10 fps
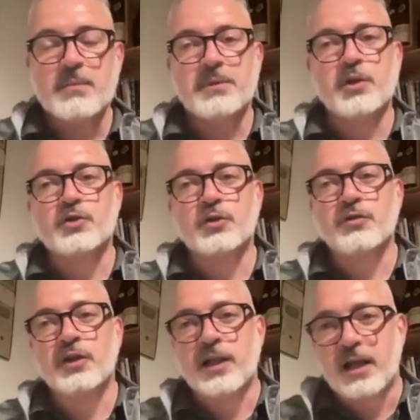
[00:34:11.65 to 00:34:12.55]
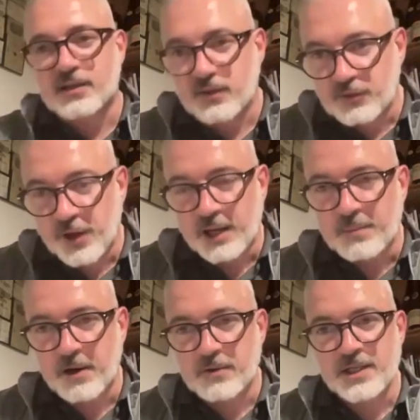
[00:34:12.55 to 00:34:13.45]
But also you got that sort of red
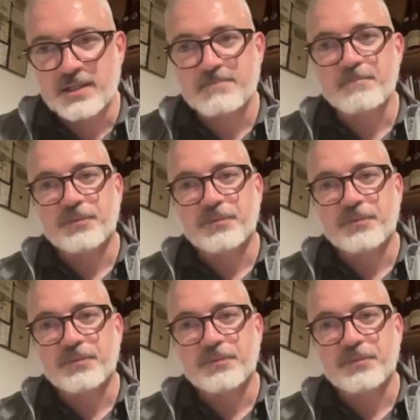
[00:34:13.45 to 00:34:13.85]
berries